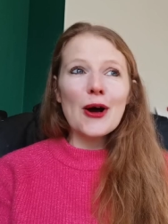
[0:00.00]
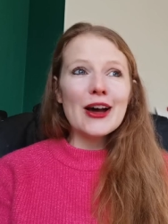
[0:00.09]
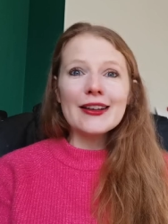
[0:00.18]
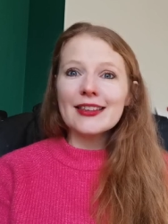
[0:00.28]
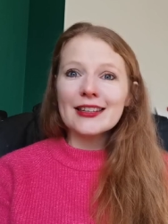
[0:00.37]
of
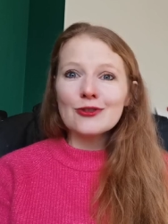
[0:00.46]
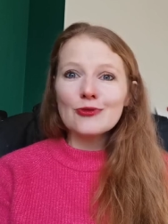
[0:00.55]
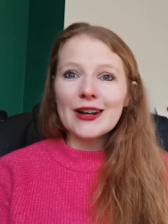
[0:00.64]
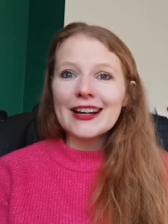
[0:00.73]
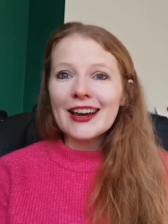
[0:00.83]
words I
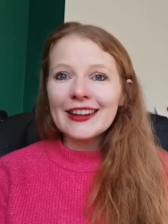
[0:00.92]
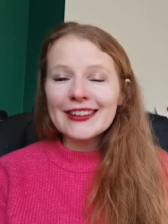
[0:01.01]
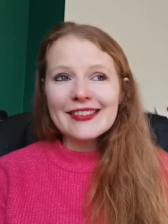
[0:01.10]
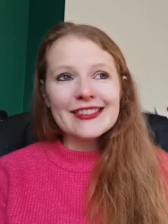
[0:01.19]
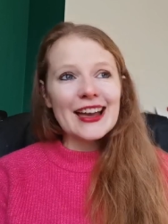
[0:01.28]
didn't really
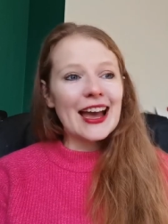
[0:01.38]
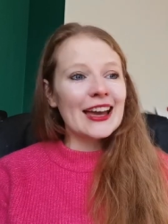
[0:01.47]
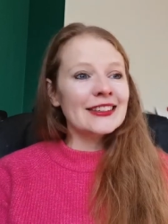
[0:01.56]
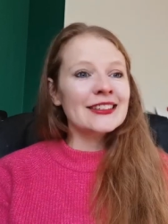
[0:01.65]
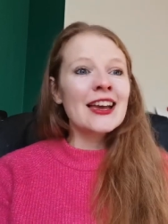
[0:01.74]

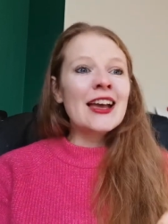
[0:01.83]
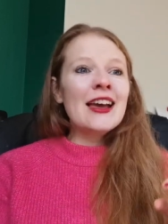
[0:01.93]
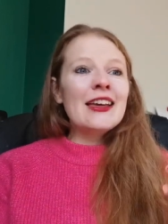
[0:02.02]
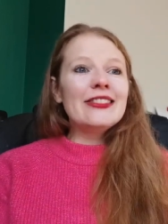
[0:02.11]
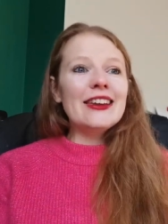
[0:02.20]
understand.
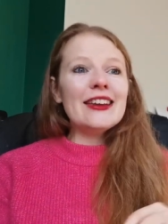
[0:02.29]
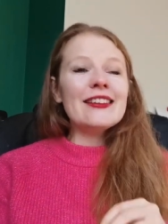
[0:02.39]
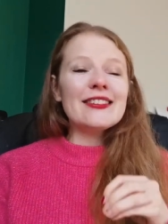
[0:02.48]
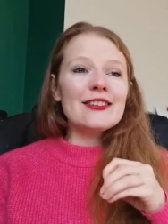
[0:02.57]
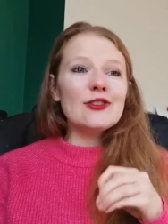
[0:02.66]

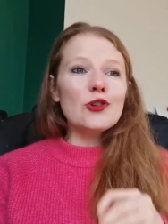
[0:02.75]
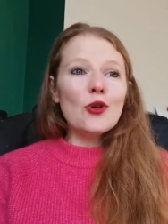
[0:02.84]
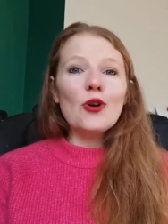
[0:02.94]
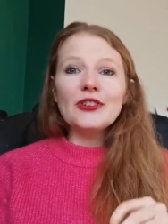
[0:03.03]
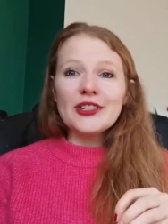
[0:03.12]
This is
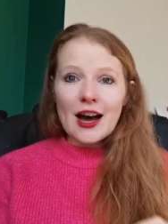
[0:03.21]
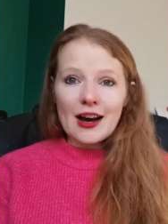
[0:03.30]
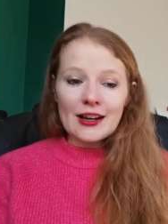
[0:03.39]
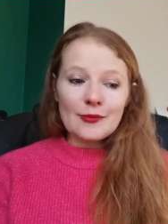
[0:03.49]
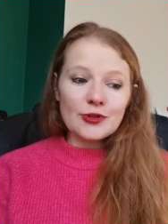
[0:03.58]
your
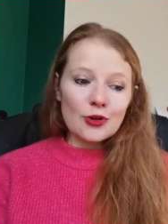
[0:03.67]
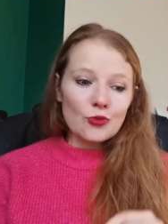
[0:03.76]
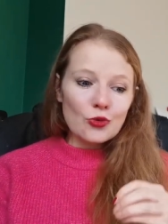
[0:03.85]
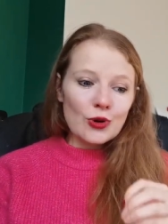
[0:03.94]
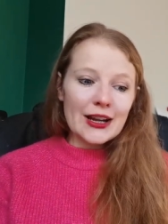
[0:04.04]
time
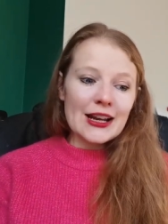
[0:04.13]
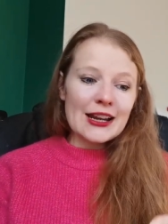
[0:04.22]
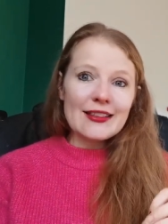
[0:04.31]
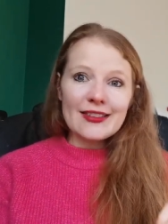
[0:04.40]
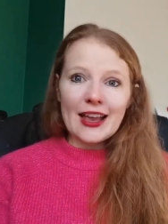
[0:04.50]
to
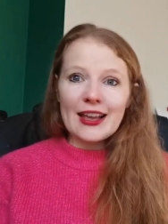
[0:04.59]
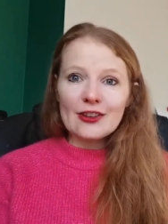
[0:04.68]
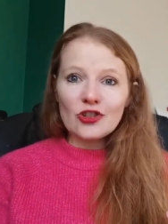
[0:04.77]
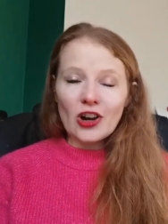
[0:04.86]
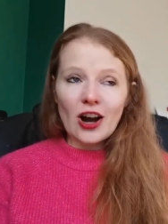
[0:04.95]
really
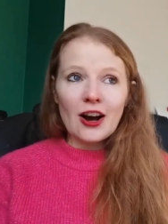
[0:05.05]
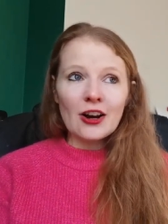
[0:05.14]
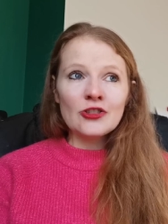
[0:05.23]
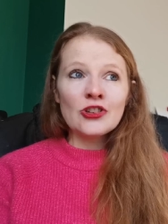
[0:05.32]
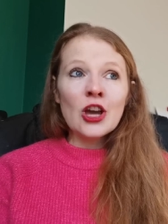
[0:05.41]
take
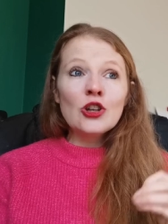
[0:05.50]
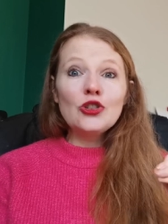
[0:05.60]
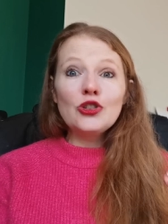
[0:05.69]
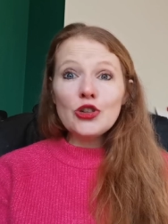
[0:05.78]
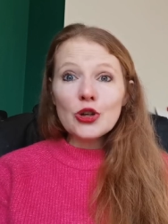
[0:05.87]
charge,
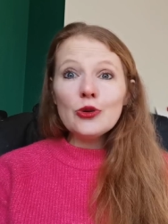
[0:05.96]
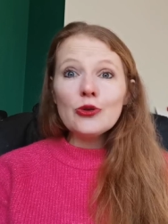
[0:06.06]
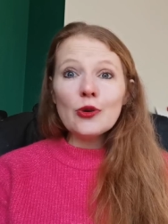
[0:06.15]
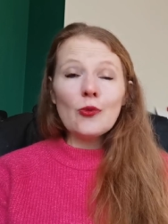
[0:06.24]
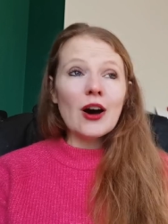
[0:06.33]

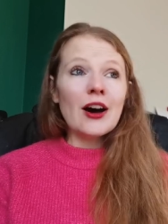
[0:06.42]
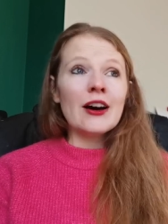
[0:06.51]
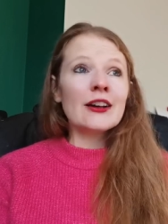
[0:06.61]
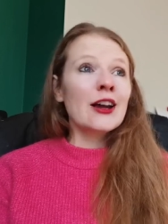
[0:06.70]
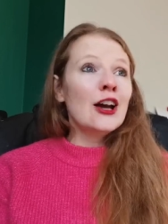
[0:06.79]
do the
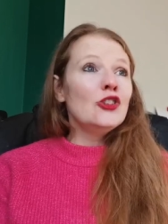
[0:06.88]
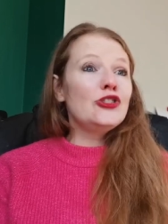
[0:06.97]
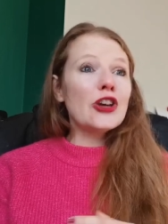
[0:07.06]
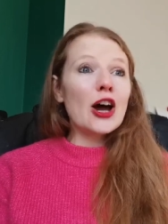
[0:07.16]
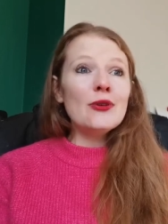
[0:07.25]
work.
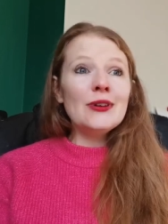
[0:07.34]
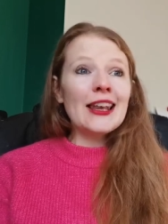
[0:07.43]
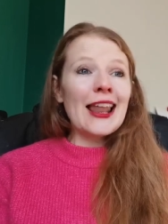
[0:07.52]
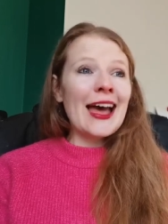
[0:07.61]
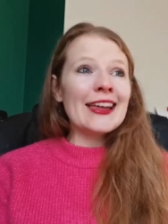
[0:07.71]

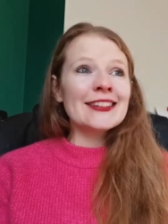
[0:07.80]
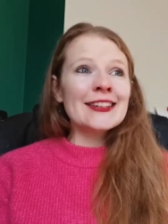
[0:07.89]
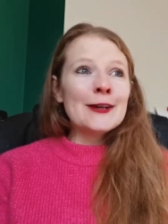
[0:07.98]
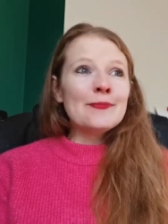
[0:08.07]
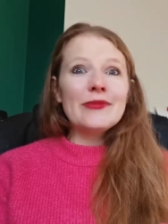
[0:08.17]
Don't
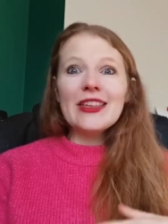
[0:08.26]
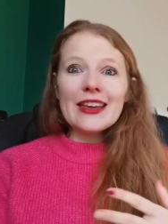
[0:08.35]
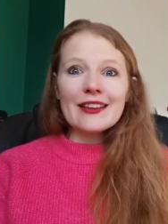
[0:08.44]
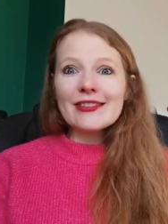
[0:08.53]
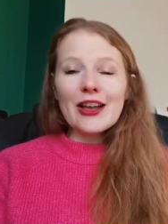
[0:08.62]
let
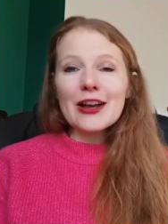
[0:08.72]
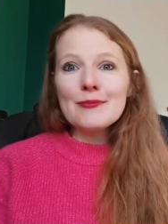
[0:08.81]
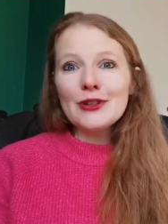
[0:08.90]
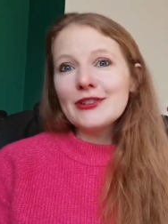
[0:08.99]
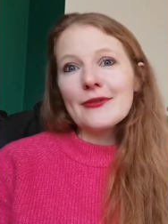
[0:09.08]
the
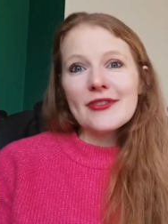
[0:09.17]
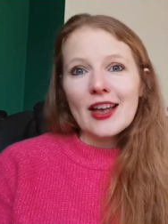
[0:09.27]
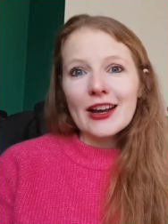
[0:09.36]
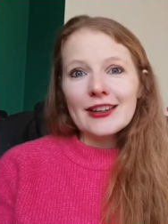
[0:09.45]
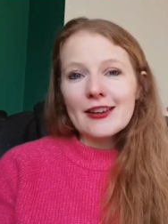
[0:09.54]
excitement of
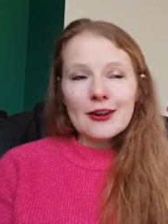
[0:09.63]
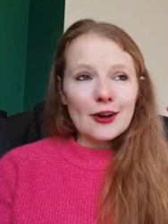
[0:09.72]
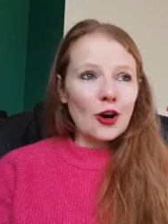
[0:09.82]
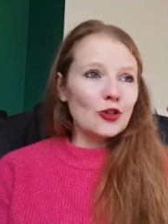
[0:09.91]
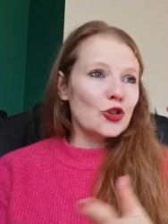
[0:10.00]
signing
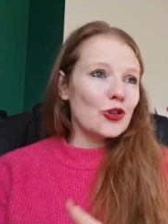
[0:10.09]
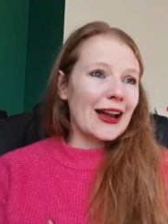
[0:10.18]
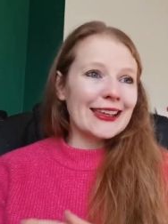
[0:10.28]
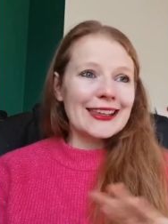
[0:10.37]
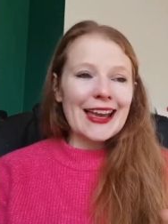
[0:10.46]
a
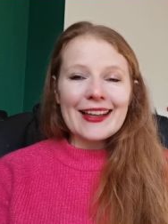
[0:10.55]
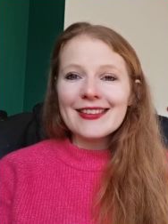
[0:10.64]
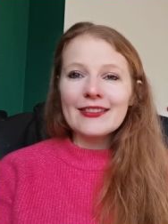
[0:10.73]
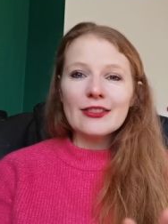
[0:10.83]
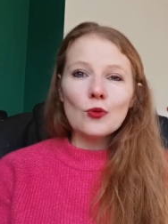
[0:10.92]
contract
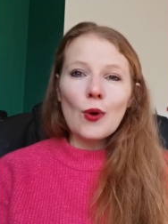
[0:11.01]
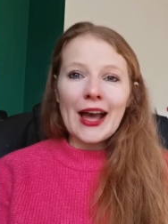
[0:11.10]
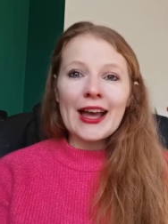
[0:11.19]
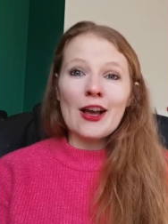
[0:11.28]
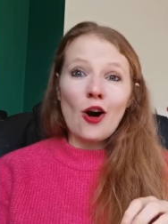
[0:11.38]
get in the
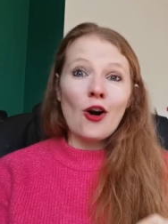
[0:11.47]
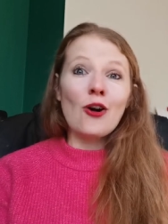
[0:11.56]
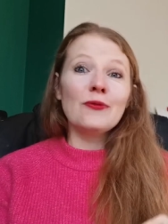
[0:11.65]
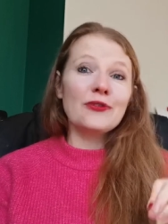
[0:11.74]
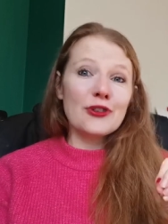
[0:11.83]
way
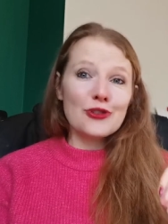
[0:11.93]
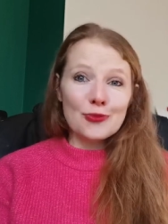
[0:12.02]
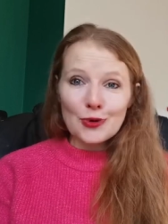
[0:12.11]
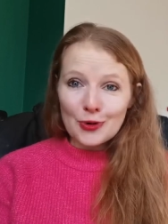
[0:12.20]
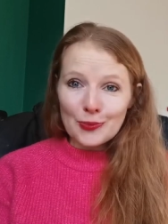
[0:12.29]
of the
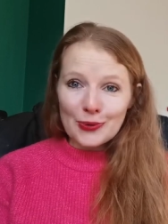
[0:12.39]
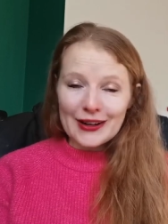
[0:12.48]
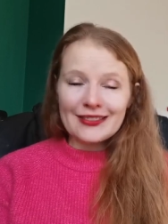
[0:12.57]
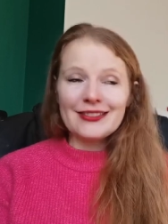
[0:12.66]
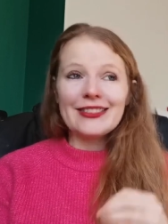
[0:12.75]
small
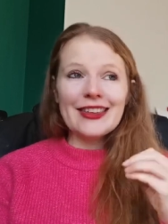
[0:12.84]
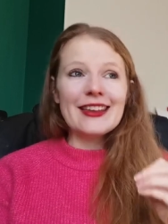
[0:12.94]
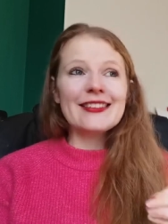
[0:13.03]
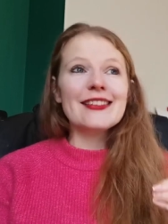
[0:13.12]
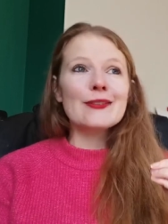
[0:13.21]
print.
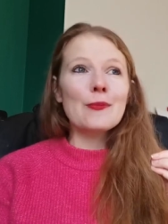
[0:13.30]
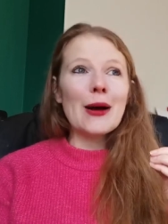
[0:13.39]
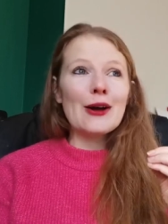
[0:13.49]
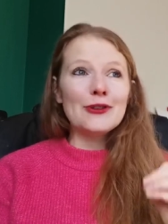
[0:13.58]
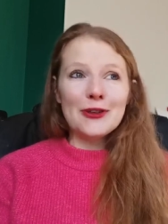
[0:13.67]
This is
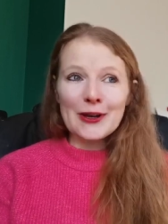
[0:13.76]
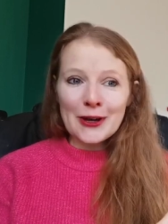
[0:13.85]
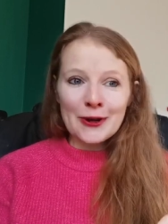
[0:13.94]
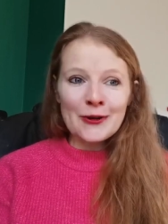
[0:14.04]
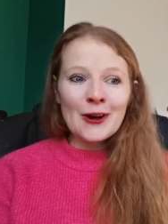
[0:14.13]
about
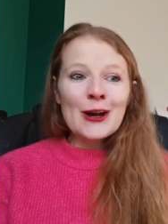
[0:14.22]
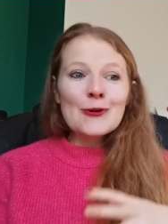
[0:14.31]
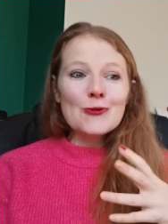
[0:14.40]
you